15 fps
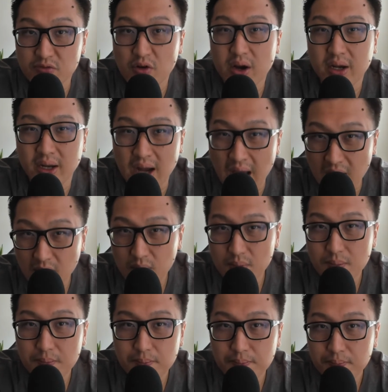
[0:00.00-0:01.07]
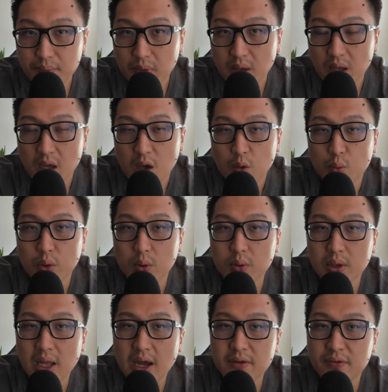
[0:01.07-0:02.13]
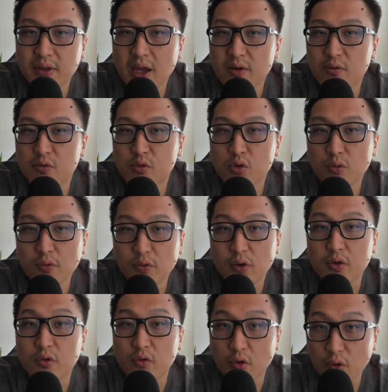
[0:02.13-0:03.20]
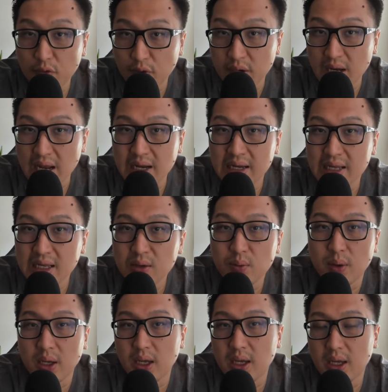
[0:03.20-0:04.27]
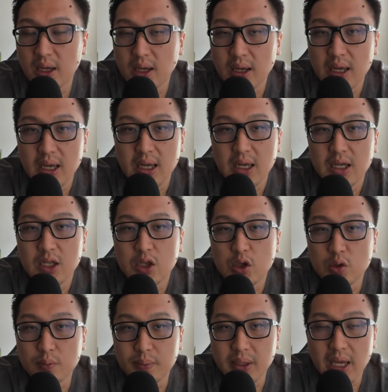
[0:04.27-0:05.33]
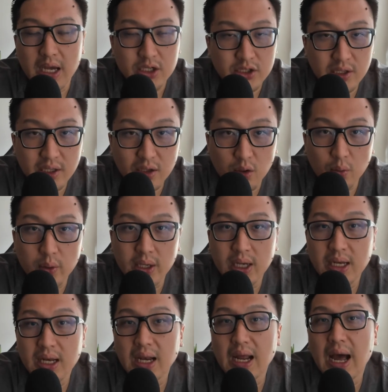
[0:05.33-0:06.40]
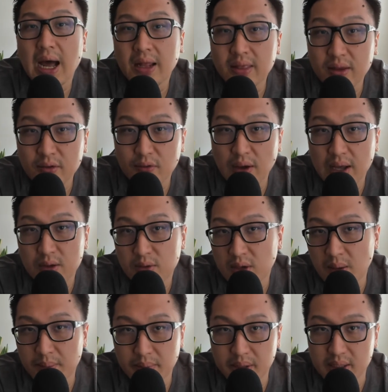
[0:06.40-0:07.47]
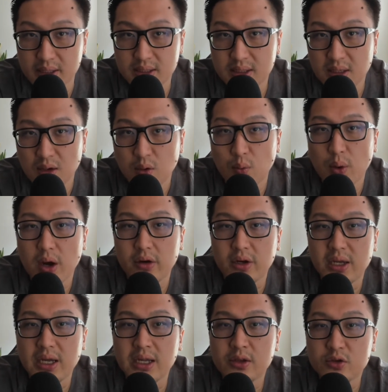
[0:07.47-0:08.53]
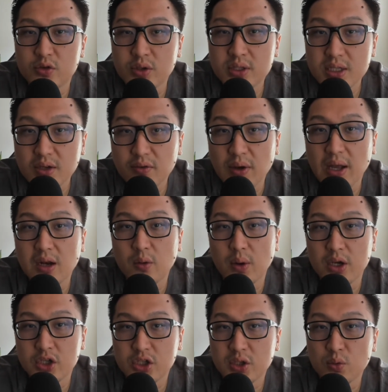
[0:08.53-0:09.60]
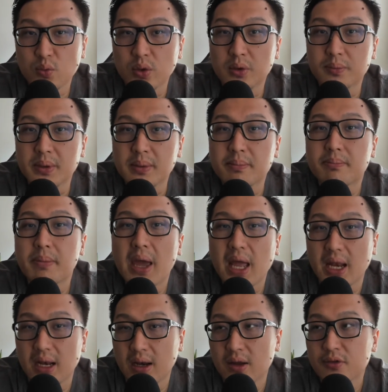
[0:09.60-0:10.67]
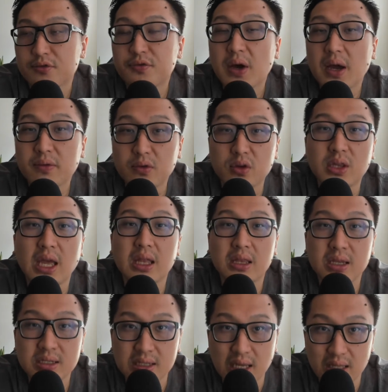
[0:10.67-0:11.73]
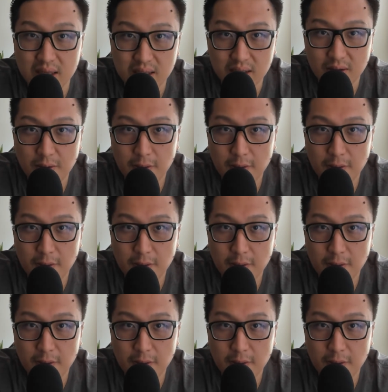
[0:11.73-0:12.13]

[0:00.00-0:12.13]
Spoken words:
right now, we will have that room for growth and that leeway to be actually going in undervalued companies where the intrinsic valuation will be met 5 to 10 years later.